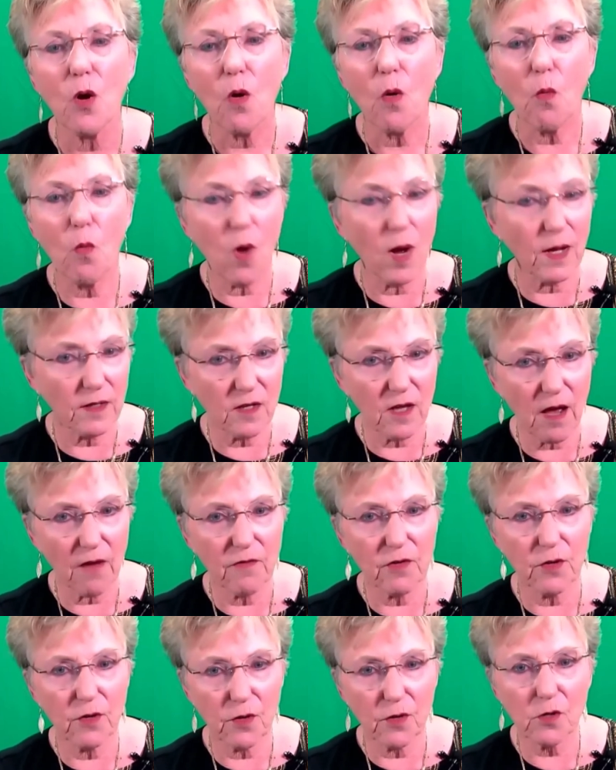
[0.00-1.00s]
one
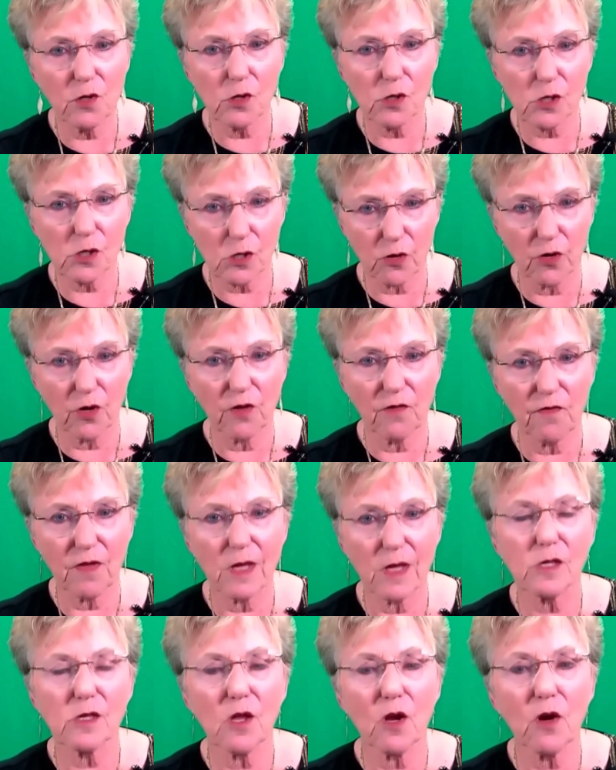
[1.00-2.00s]
governor to serve
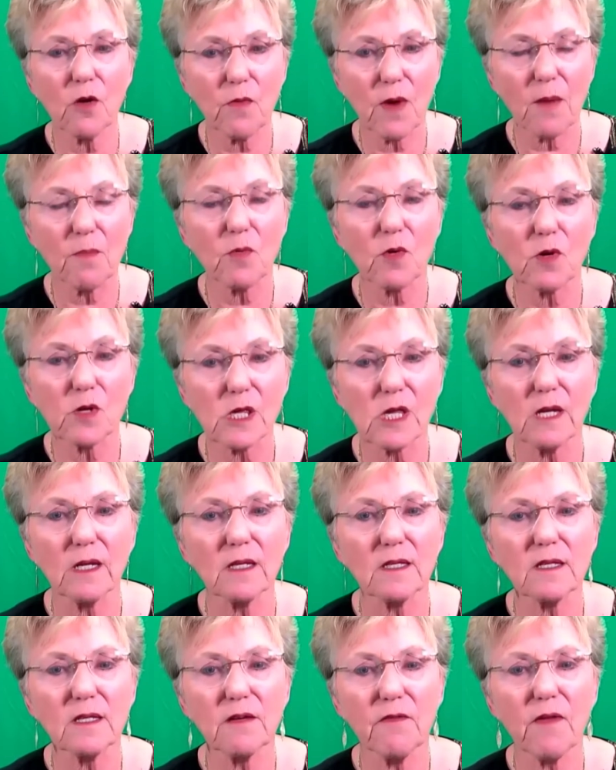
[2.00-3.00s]
as their
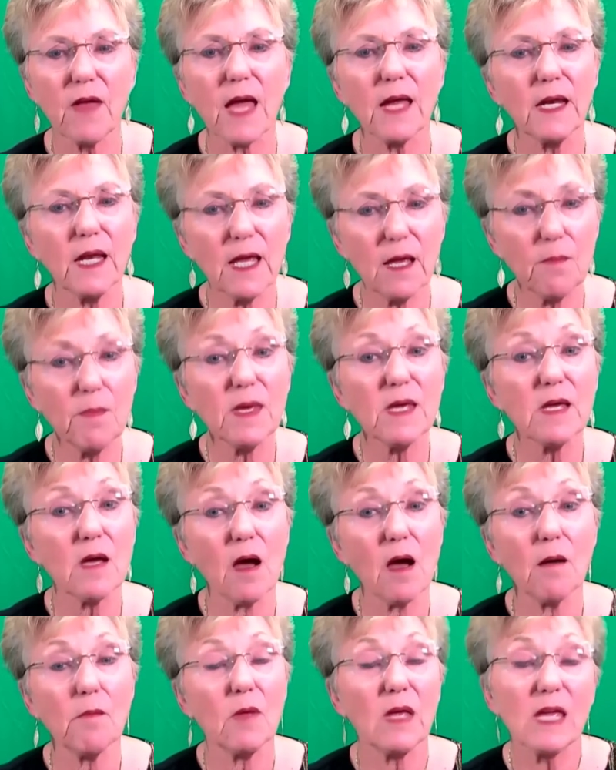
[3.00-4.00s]
representative, and
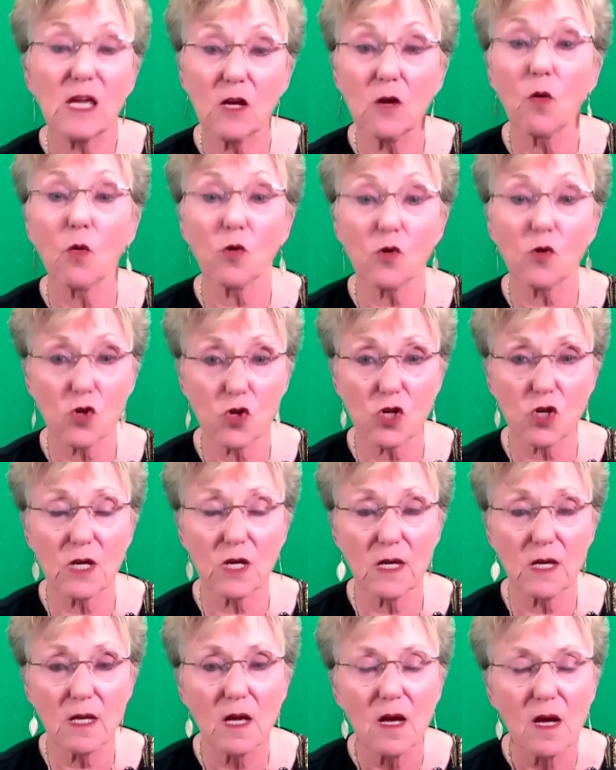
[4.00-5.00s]
he or
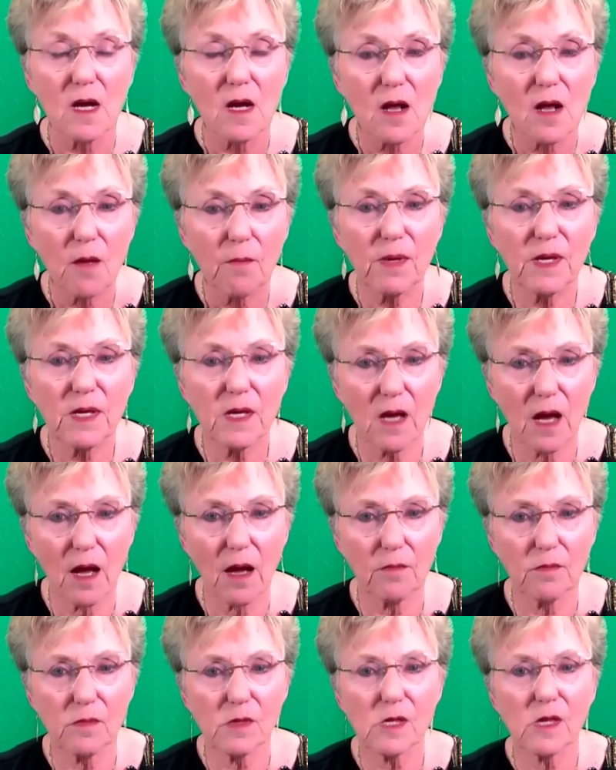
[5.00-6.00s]
she
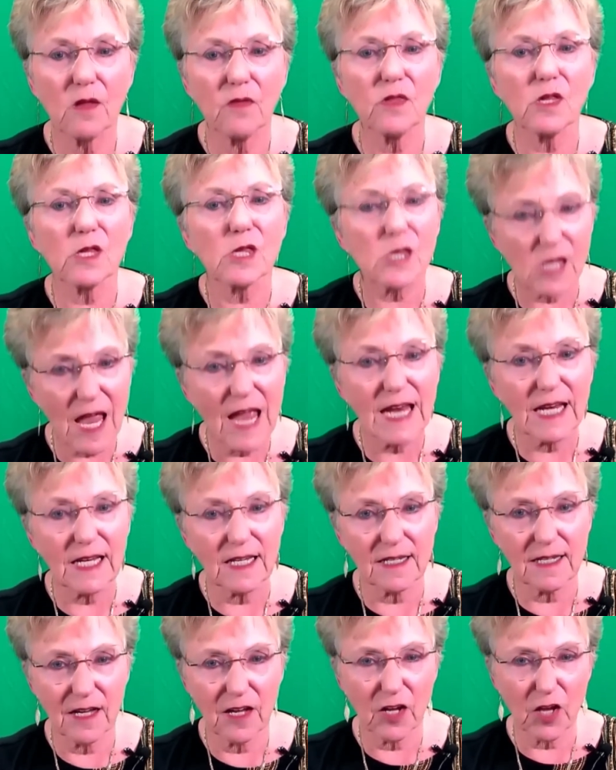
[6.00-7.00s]
becomes the
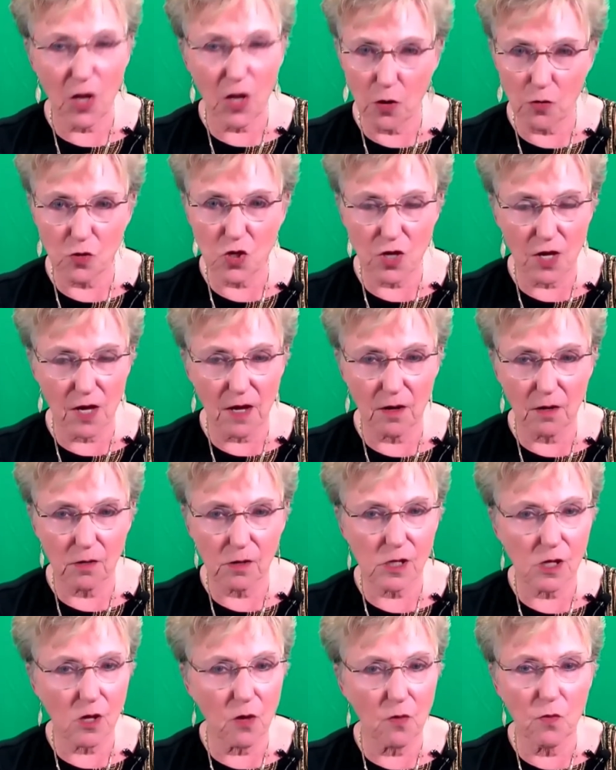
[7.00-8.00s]
state co-chair.
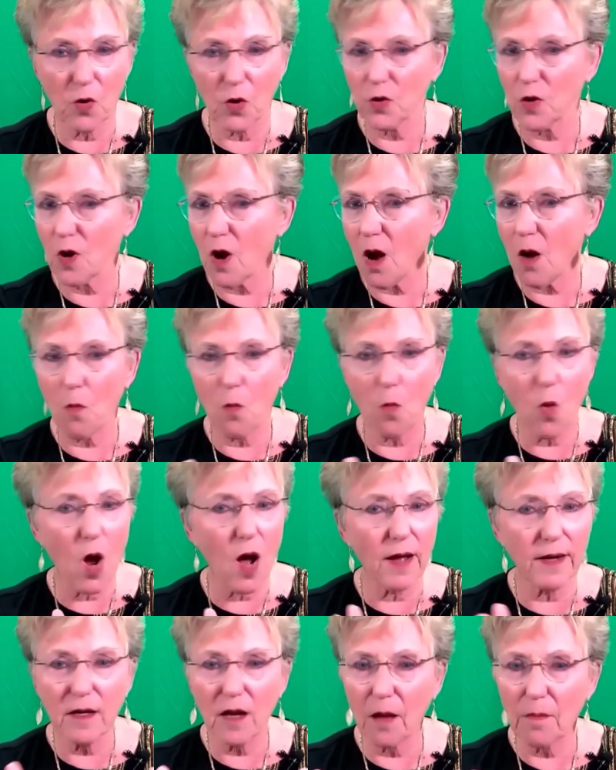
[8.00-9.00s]
So we're not
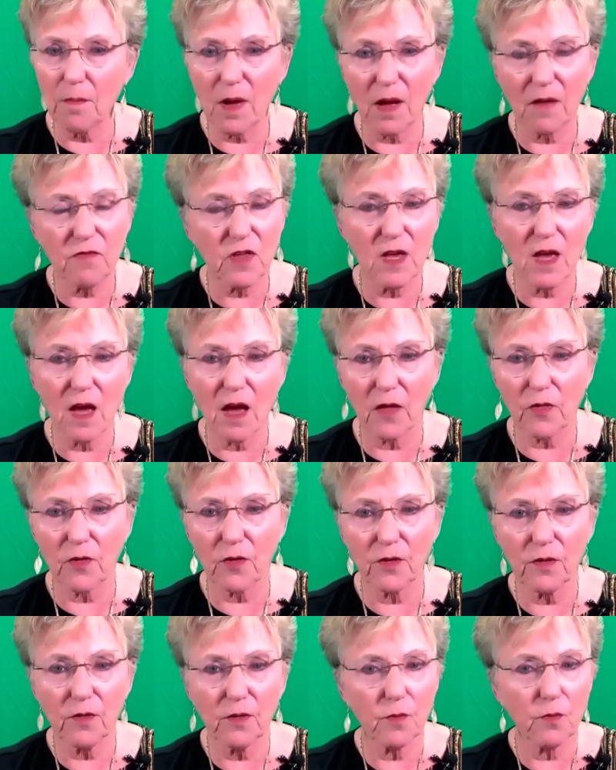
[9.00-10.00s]
one above the
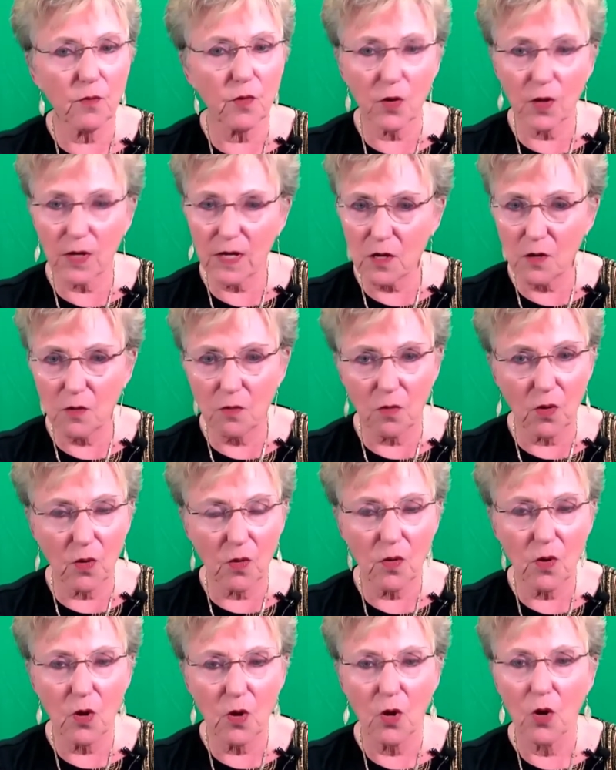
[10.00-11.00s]
other, we're
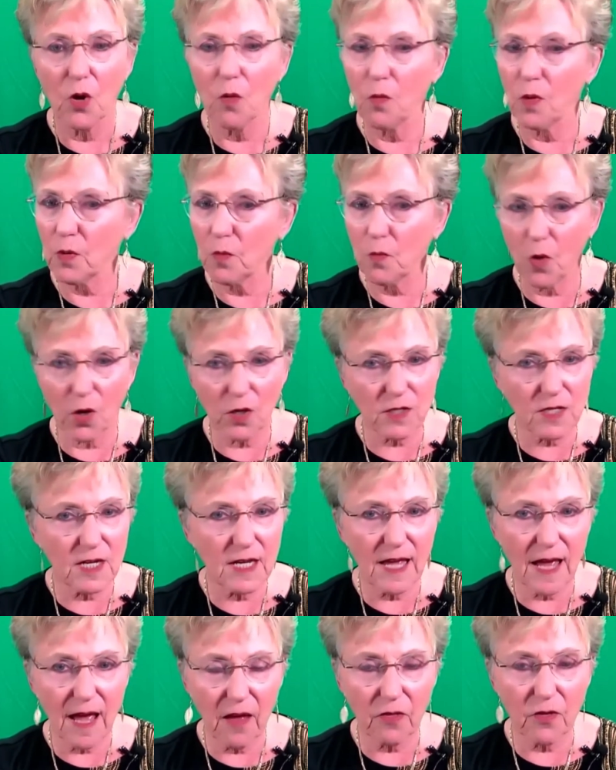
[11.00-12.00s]
equal. We work
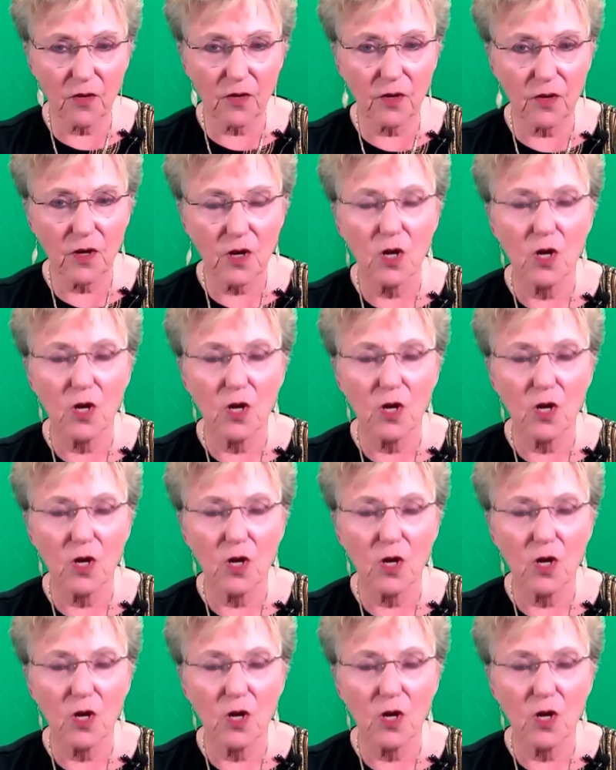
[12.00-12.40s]
together